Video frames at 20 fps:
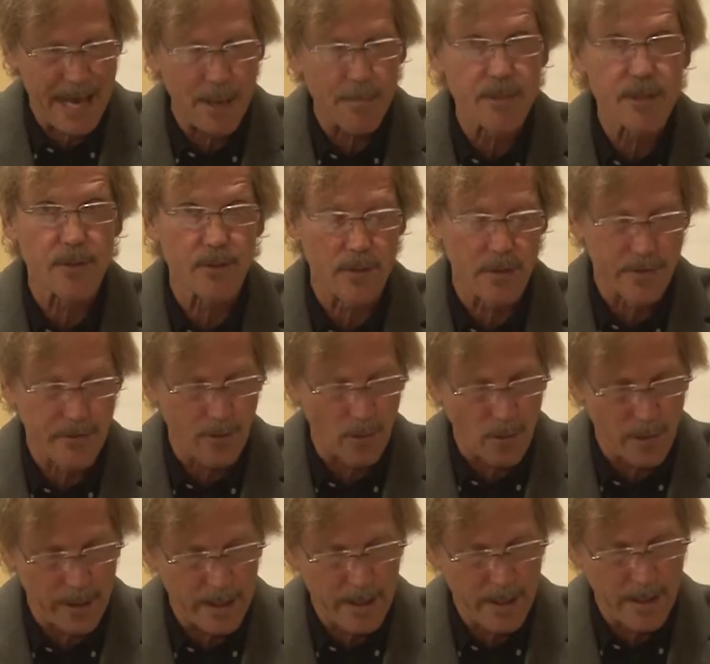absolute
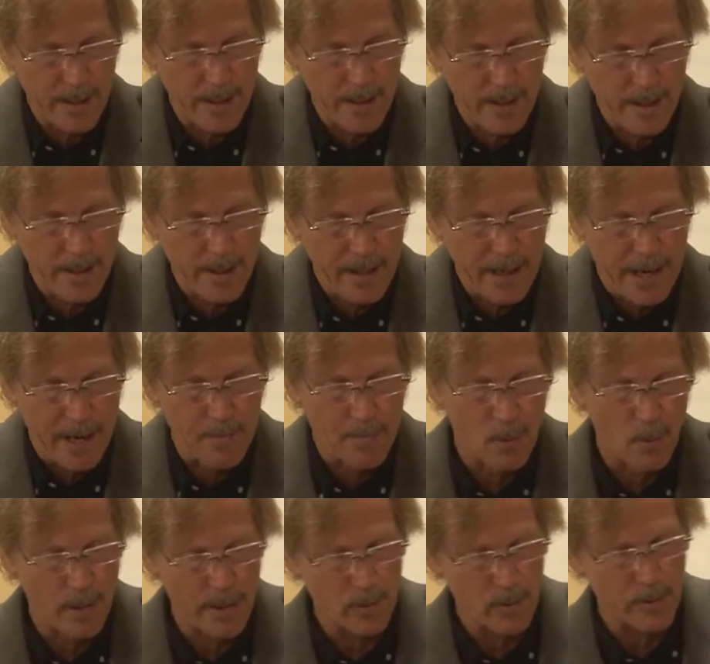authority and
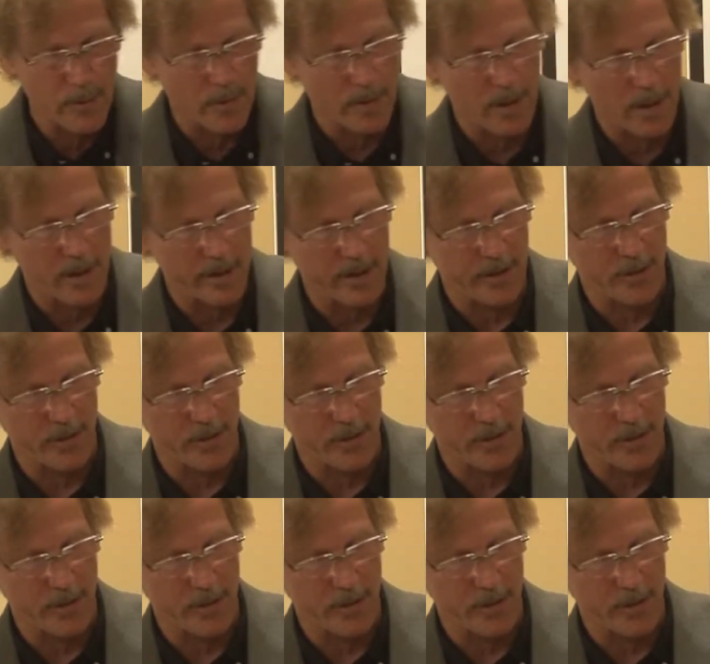point with regard to